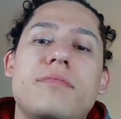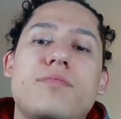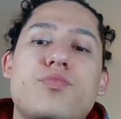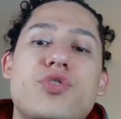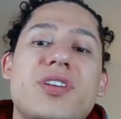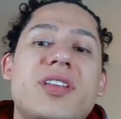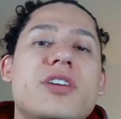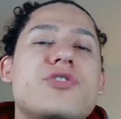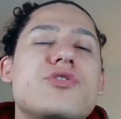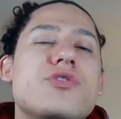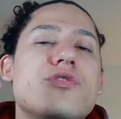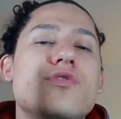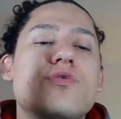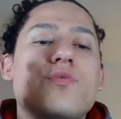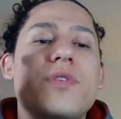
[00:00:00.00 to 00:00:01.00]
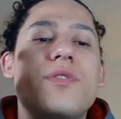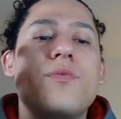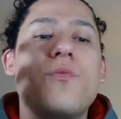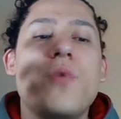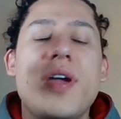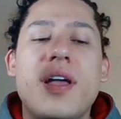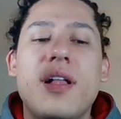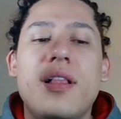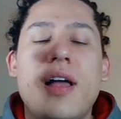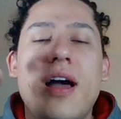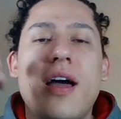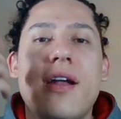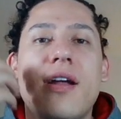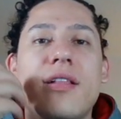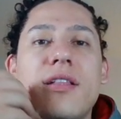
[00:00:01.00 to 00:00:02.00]
Predictions with will
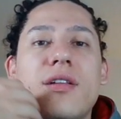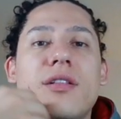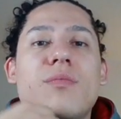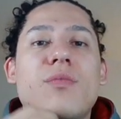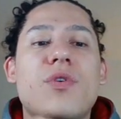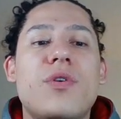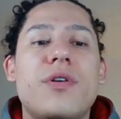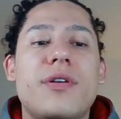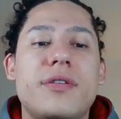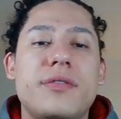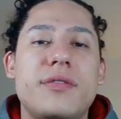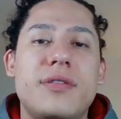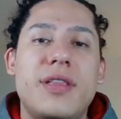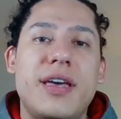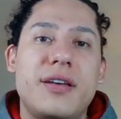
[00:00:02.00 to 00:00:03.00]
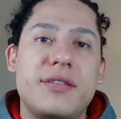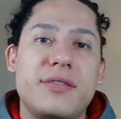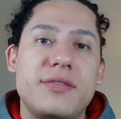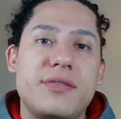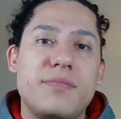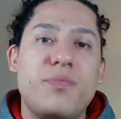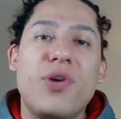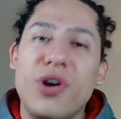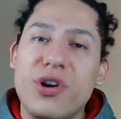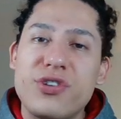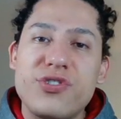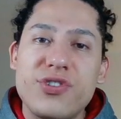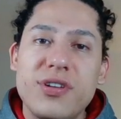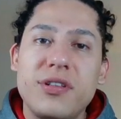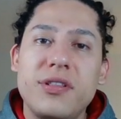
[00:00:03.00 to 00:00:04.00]
are a little more like
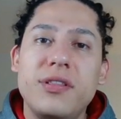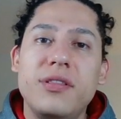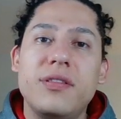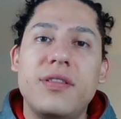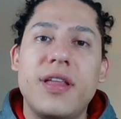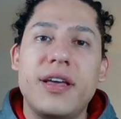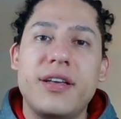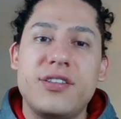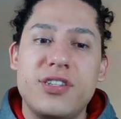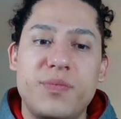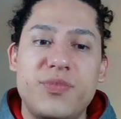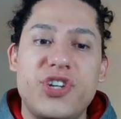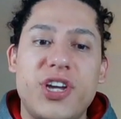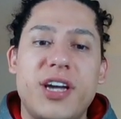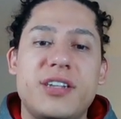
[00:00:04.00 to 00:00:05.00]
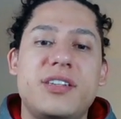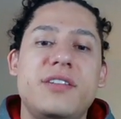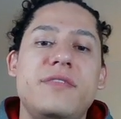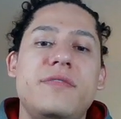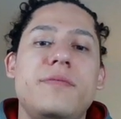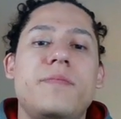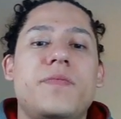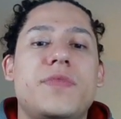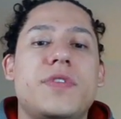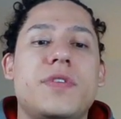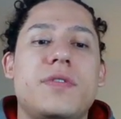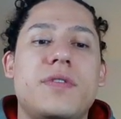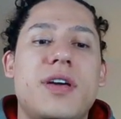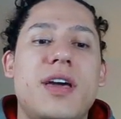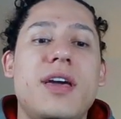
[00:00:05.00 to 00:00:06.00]
personal, like subjective,
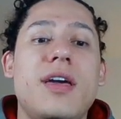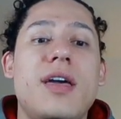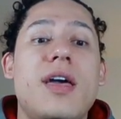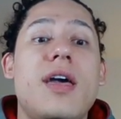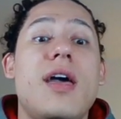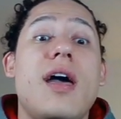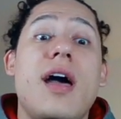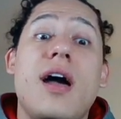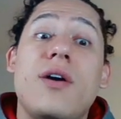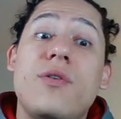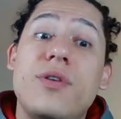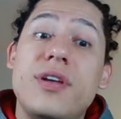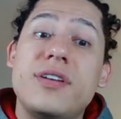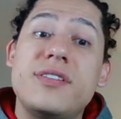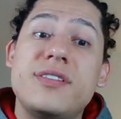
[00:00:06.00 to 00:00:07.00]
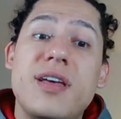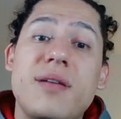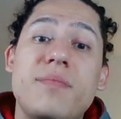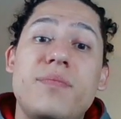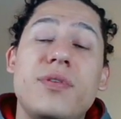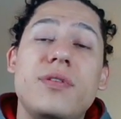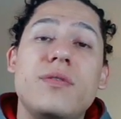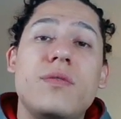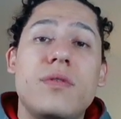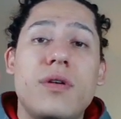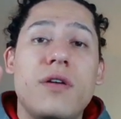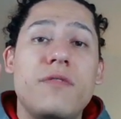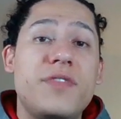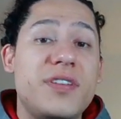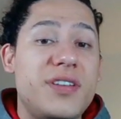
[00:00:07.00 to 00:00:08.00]
okay? A good example
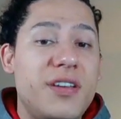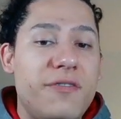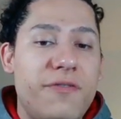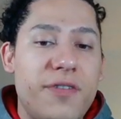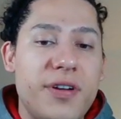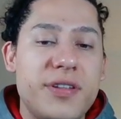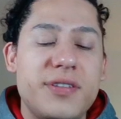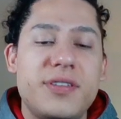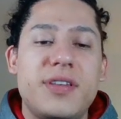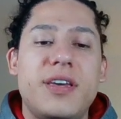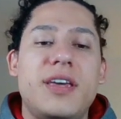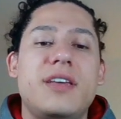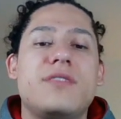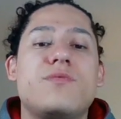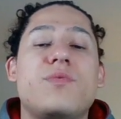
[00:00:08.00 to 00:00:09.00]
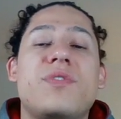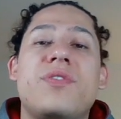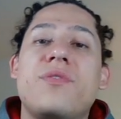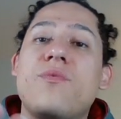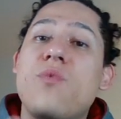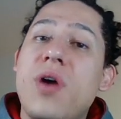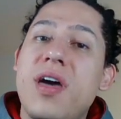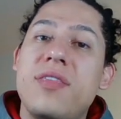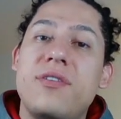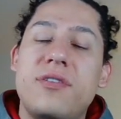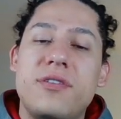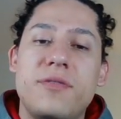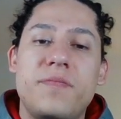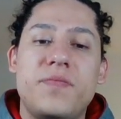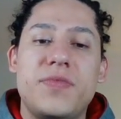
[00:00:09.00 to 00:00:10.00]
of the difference is with the
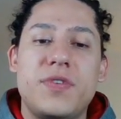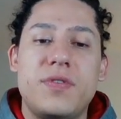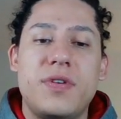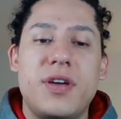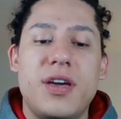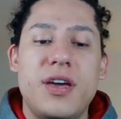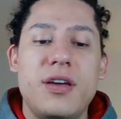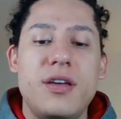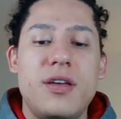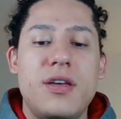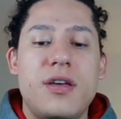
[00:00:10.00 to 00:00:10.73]
weather, okay?